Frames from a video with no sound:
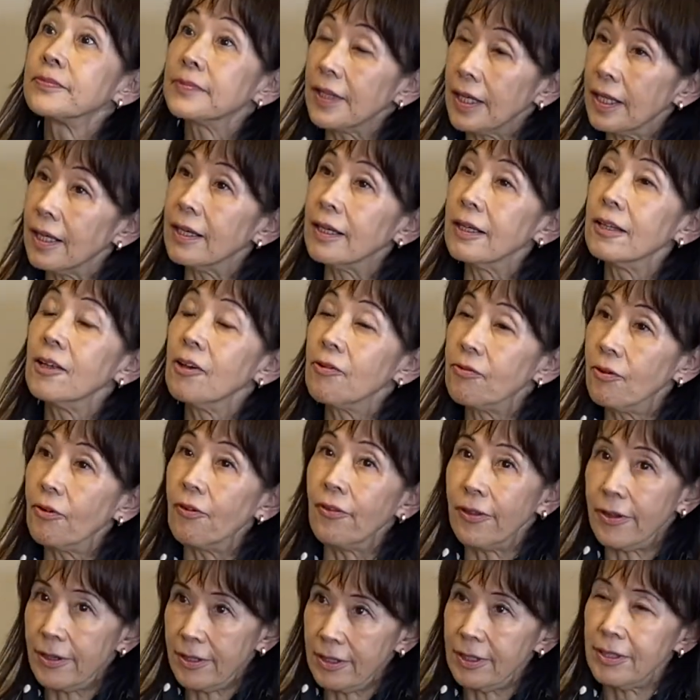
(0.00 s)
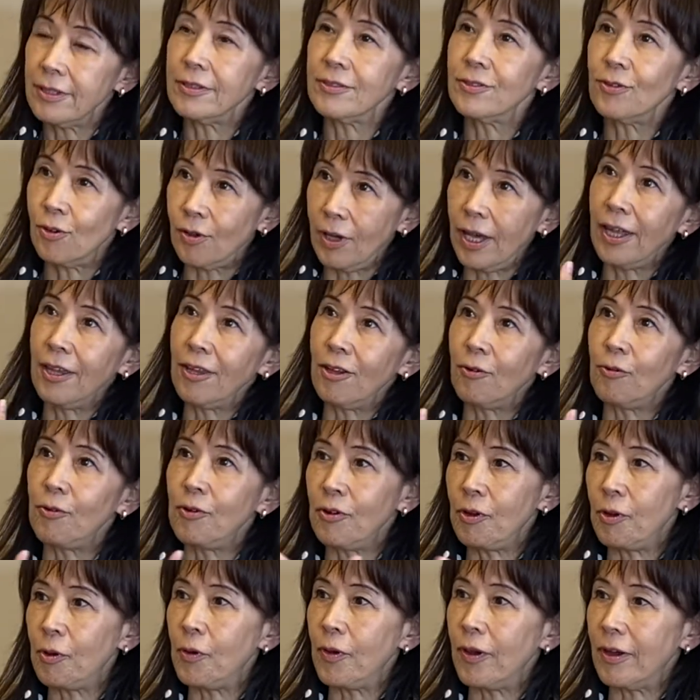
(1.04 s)
Yeah, for that. So and
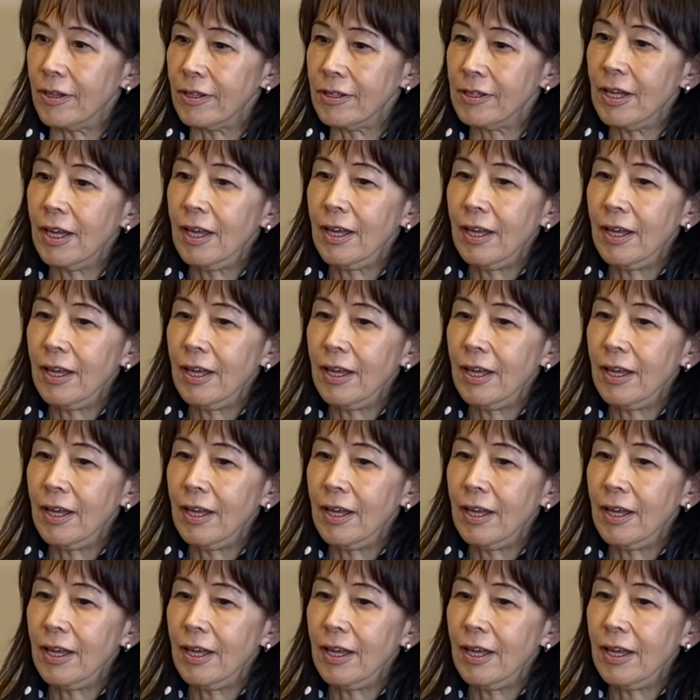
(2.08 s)
we had,